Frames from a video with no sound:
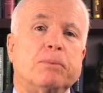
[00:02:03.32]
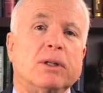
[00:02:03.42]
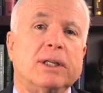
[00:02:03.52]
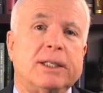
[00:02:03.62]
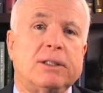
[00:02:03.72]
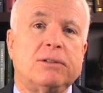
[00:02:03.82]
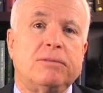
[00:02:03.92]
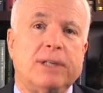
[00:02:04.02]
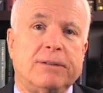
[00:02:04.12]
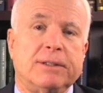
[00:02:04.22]
political
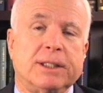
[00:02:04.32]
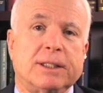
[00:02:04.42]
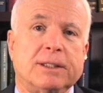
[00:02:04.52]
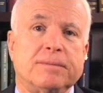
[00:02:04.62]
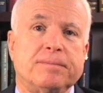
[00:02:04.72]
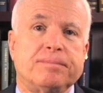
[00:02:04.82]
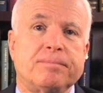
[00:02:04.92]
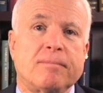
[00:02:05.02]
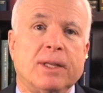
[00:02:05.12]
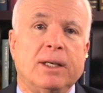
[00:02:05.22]
rhetoric.
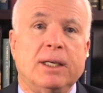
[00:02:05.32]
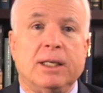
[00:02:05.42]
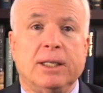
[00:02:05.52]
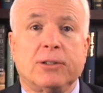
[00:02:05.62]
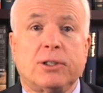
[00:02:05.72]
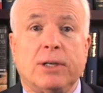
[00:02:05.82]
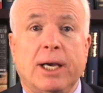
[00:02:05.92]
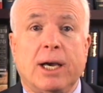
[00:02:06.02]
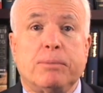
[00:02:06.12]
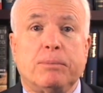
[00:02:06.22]

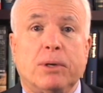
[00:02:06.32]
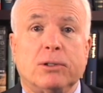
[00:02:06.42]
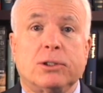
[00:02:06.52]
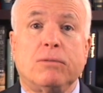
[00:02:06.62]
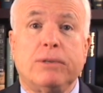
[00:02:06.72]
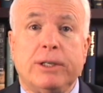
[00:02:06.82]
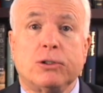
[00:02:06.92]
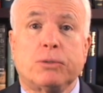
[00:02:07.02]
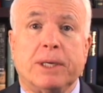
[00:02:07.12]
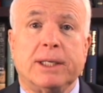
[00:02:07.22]
Yesterday, I proposed a real
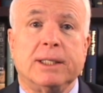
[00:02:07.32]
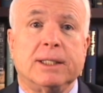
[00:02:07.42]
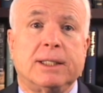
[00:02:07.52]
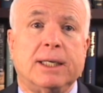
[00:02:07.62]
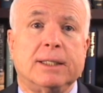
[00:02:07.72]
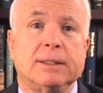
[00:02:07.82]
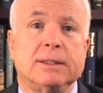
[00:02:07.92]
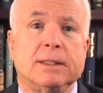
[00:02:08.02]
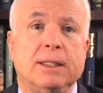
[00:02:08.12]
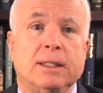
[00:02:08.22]
spending cut,
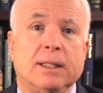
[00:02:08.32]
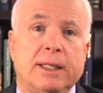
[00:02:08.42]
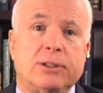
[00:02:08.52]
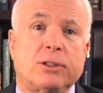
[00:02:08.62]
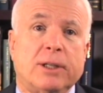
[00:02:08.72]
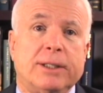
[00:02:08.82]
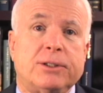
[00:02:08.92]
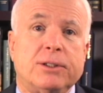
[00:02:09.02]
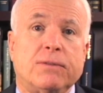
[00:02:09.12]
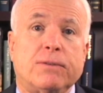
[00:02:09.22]

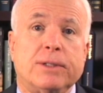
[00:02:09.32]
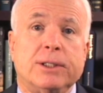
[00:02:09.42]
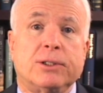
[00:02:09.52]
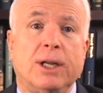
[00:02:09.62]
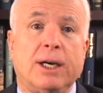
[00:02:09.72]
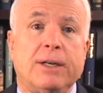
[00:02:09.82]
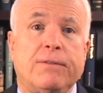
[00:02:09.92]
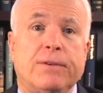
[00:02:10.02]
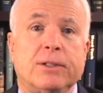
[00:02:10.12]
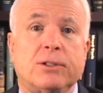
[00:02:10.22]
legislation to freeze
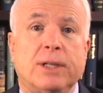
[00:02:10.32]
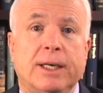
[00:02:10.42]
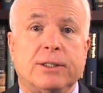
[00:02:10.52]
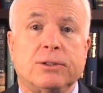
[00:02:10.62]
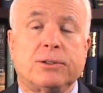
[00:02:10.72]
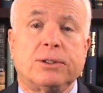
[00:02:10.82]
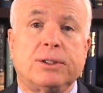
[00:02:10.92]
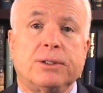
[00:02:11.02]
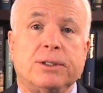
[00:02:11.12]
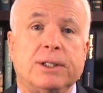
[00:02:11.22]
non-defense, national
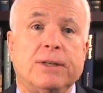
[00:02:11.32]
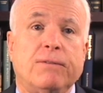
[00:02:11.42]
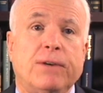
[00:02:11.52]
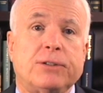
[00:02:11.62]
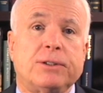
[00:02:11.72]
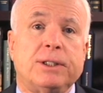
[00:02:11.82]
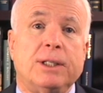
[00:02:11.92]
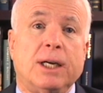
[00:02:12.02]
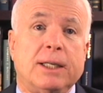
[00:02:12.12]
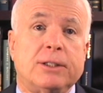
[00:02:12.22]
security, and
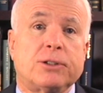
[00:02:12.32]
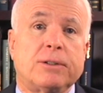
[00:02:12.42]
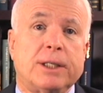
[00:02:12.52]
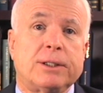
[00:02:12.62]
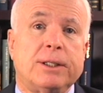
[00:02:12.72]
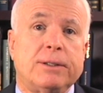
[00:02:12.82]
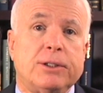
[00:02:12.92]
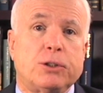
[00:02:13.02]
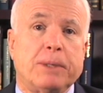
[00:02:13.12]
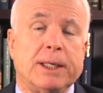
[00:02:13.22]
veteran non-discretionary
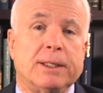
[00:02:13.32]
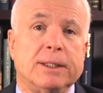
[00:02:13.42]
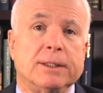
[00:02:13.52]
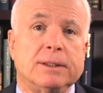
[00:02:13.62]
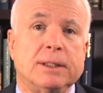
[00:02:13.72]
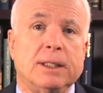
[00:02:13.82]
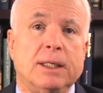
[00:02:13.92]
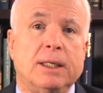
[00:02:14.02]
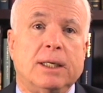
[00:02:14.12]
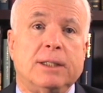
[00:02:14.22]
spending
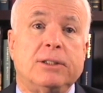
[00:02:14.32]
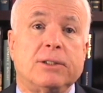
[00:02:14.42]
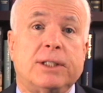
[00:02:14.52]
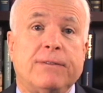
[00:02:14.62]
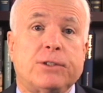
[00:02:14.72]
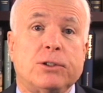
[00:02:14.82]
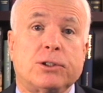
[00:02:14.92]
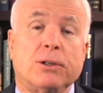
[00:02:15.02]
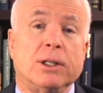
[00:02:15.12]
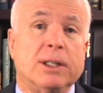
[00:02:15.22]
until
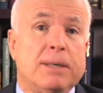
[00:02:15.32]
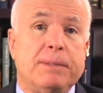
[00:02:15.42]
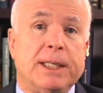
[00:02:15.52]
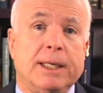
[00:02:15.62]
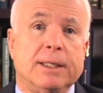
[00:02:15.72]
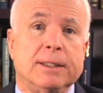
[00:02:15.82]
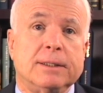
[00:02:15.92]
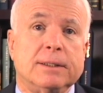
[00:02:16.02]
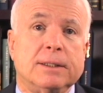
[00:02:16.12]
deficits are eliminated,